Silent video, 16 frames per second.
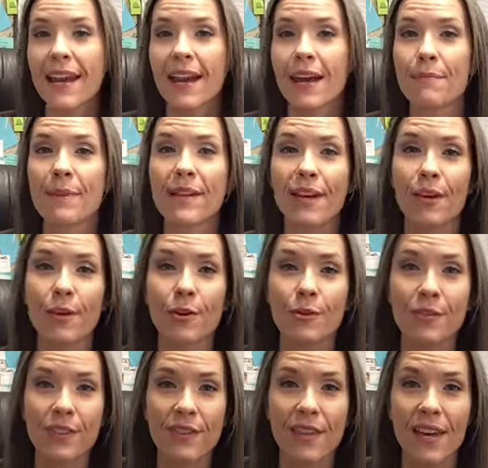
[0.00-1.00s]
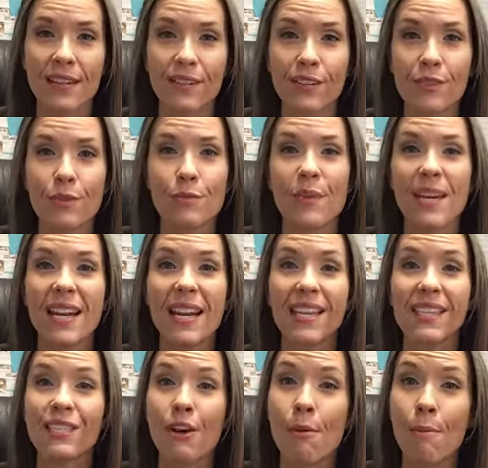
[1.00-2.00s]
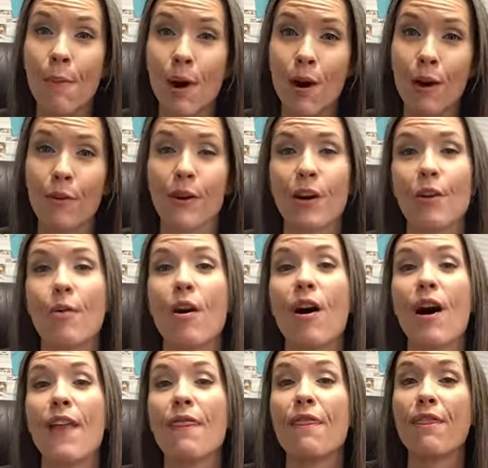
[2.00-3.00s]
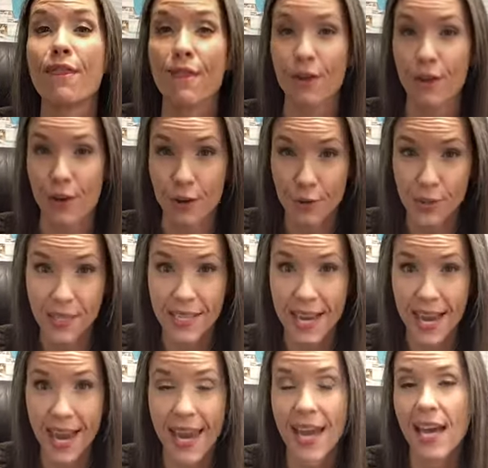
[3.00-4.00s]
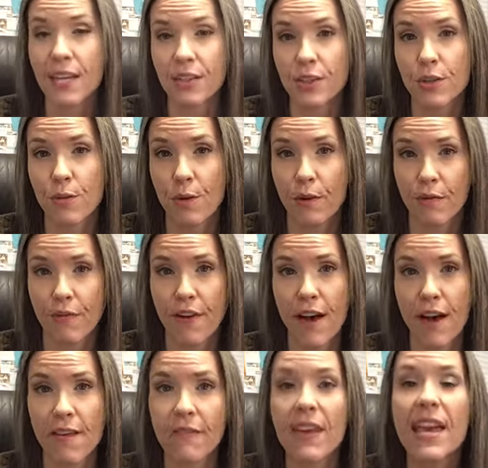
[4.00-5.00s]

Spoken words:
I'm gonna host that Zoom meeting tomorrow on Thursday at 2:05.